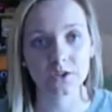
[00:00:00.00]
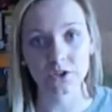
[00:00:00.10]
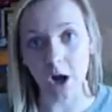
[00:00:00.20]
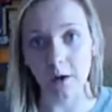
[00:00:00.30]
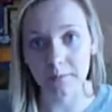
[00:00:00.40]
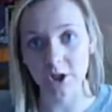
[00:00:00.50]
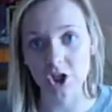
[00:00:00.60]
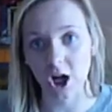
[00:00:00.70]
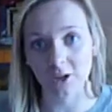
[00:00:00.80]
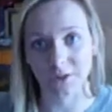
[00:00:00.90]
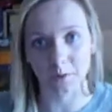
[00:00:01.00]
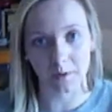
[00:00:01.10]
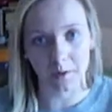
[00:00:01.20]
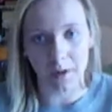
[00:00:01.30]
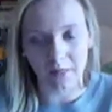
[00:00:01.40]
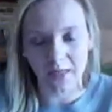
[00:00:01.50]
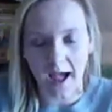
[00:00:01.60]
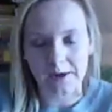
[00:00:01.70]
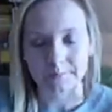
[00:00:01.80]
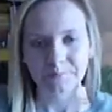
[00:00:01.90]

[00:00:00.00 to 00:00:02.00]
So I'm going to talk a little bit about that.